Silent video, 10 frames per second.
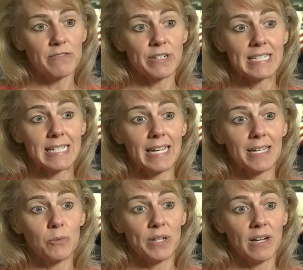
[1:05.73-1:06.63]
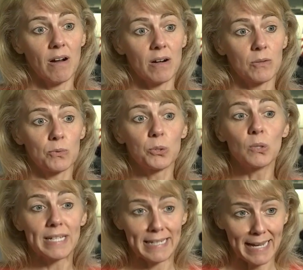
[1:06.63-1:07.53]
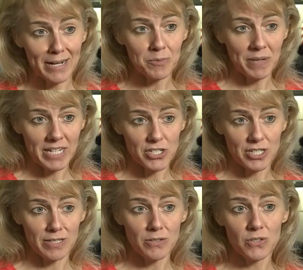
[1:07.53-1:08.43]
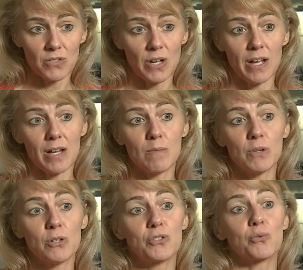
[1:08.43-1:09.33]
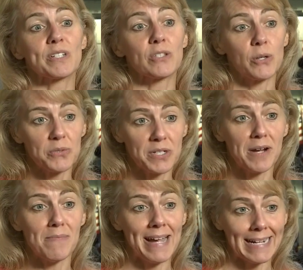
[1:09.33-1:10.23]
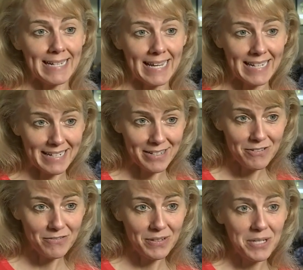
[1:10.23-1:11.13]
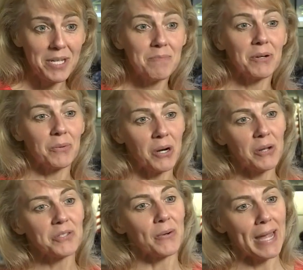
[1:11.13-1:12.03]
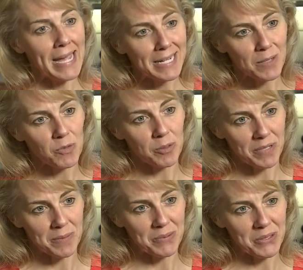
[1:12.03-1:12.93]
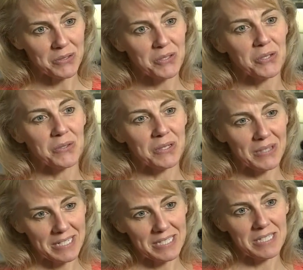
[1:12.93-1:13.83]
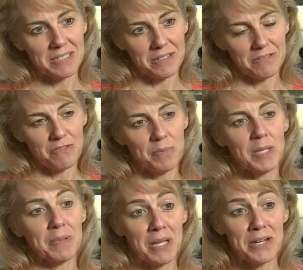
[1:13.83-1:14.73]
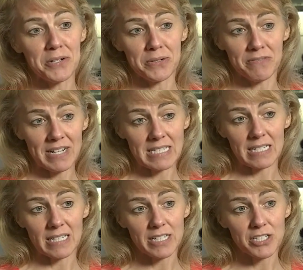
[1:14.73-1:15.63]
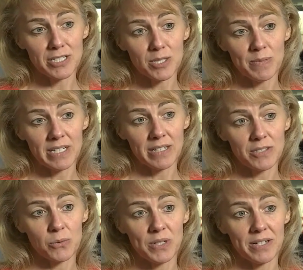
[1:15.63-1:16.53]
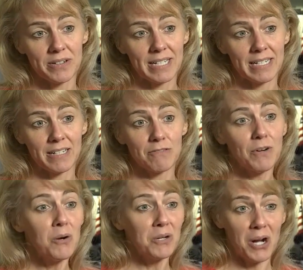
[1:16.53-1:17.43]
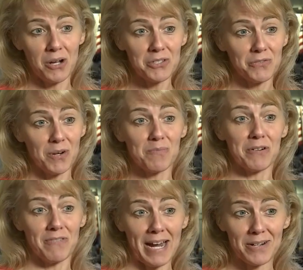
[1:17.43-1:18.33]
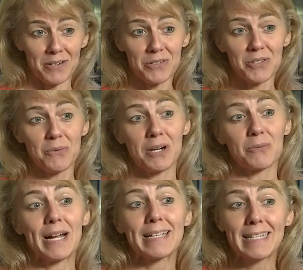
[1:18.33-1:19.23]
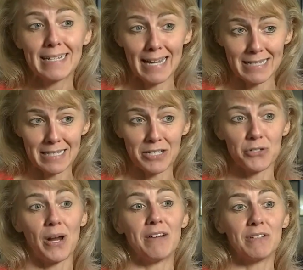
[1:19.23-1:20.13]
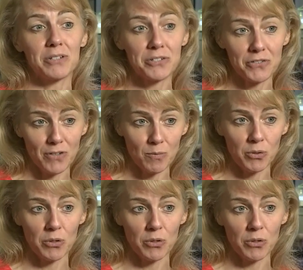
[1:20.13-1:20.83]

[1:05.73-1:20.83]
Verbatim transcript: Every day we are ruling out patients um, whose results come back negative, but we're also adding more people people to the list of people under investigations because we are getting phone calls from providers who are recognizing travelers from